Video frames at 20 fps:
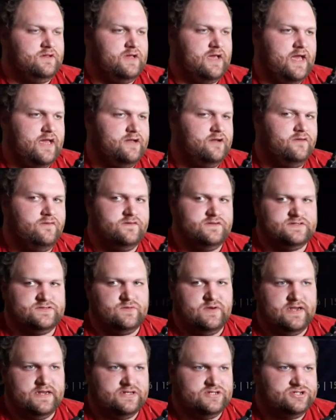I know there's a
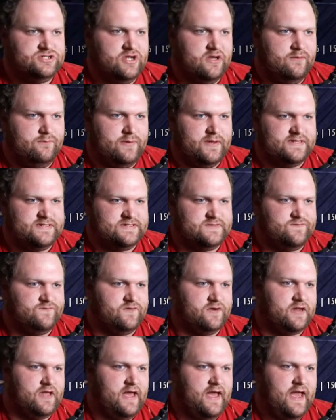way to jump. I just
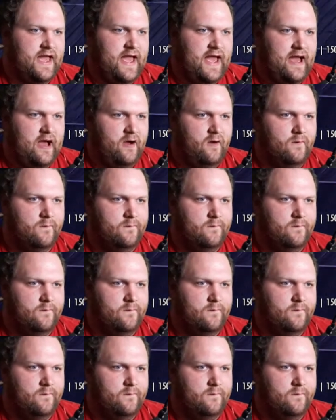forgot how.